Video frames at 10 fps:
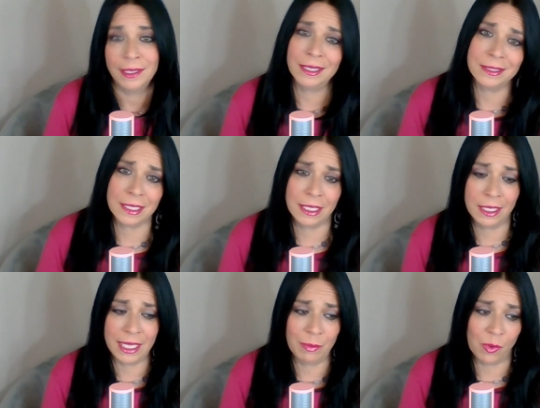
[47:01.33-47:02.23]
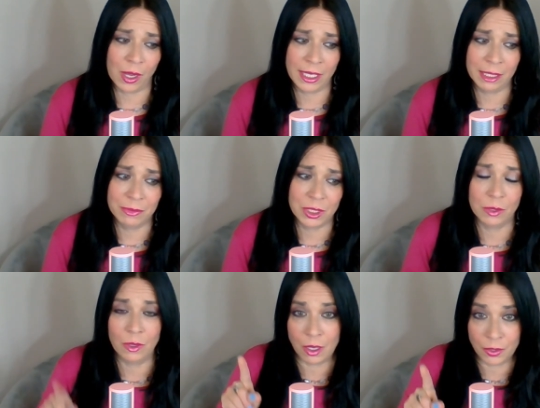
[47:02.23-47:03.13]
guess I can keep wanting him
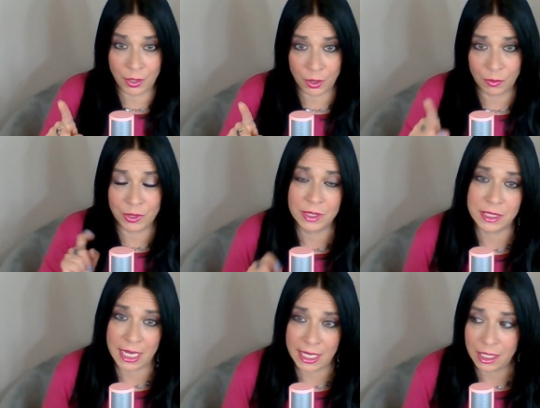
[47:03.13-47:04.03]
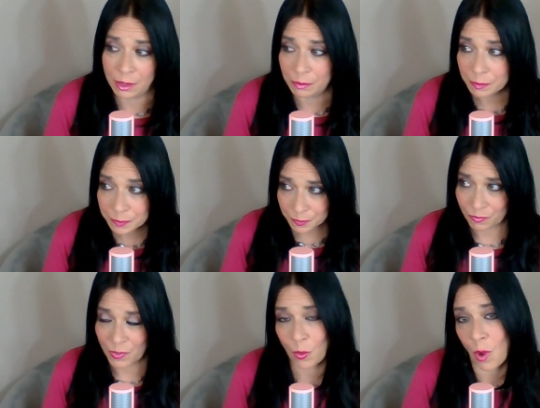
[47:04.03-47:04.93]
to, although when you stay in a
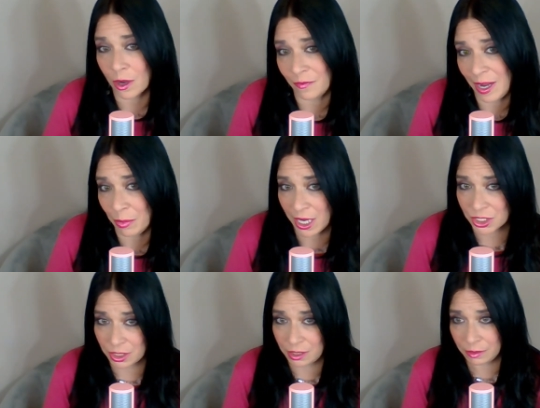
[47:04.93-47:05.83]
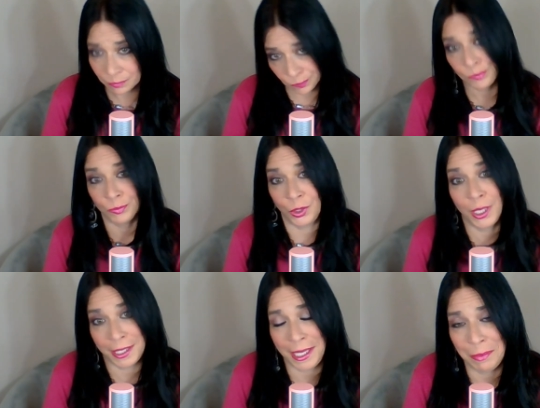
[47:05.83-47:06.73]
want vibration, you're
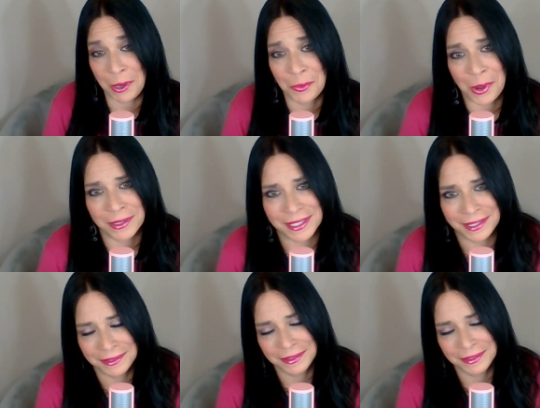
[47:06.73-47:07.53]
going to keep on wanting.